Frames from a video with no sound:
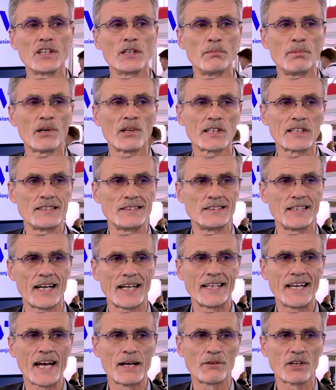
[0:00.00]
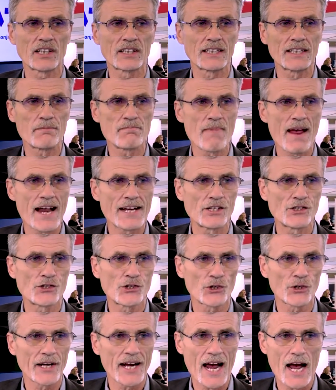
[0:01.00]
ability to dynamically manage
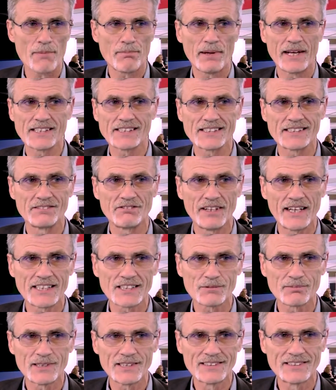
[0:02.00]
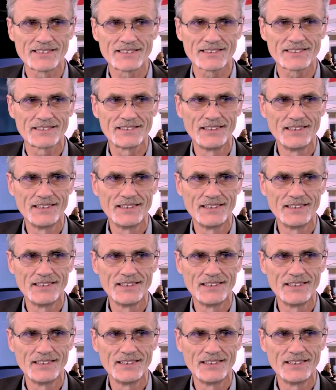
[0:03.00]
your CapEx investments